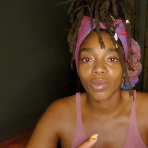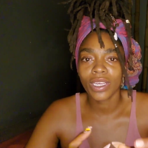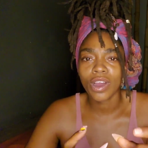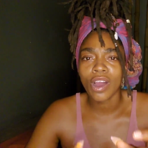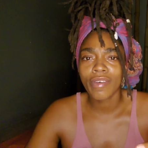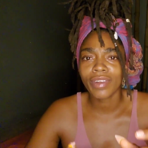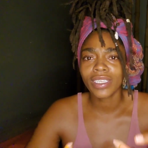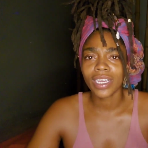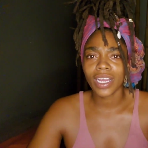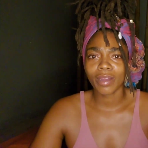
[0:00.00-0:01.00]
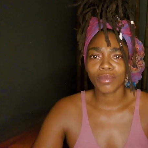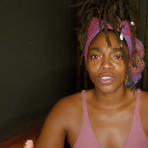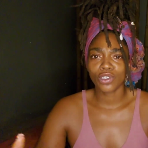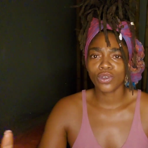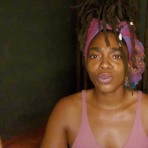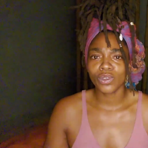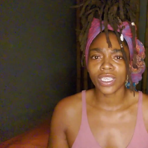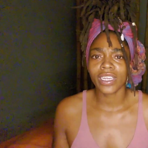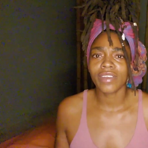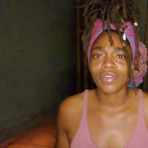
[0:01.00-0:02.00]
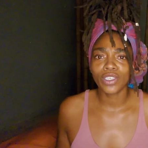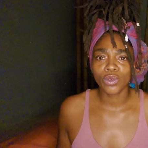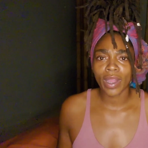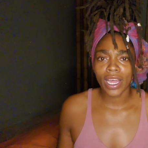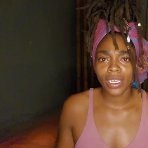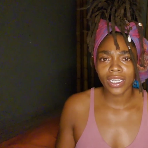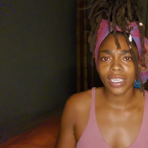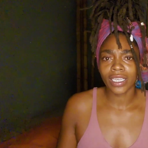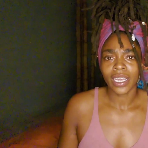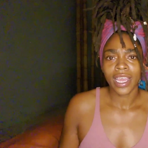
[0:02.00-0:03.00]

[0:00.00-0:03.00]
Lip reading: We oftentimes use individuality